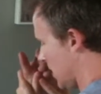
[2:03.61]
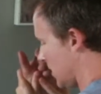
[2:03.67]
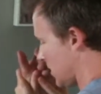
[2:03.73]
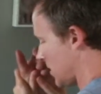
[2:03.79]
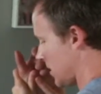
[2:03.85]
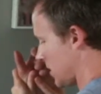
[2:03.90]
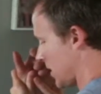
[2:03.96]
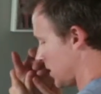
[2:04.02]

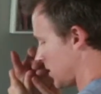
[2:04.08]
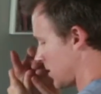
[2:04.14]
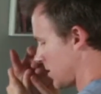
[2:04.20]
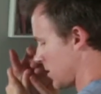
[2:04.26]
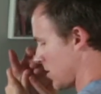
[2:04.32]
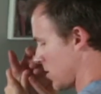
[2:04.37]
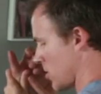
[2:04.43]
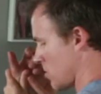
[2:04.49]
Just nice
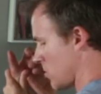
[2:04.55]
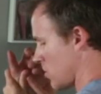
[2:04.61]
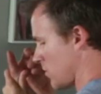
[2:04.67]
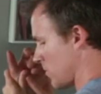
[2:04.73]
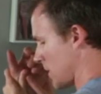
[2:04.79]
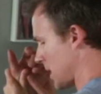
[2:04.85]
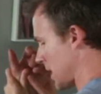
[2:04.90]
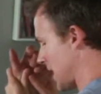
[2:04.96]
slow
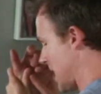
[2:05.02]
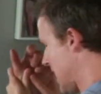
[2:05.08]
movement.